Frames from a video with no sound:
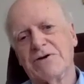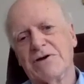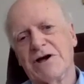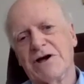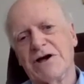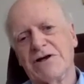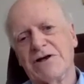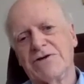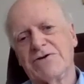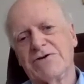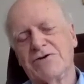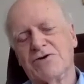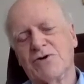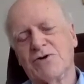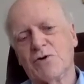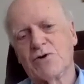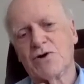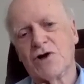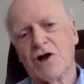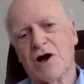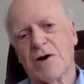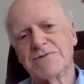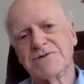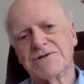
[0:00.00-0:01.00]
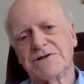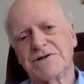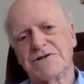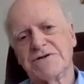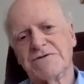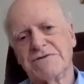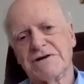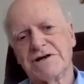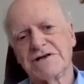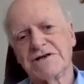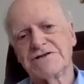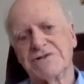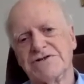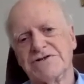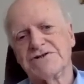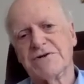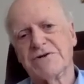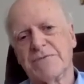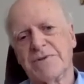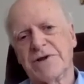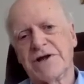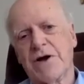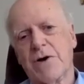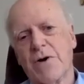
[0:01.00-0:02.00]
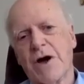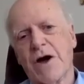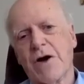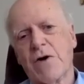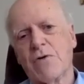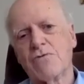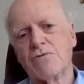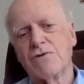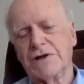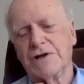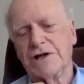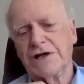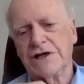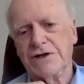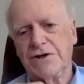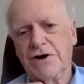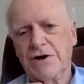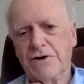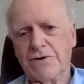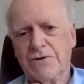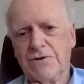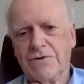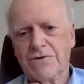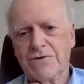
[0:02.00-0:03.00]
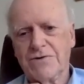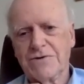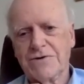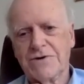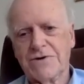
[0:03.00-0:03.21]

in total opposite direction, somebody I already know,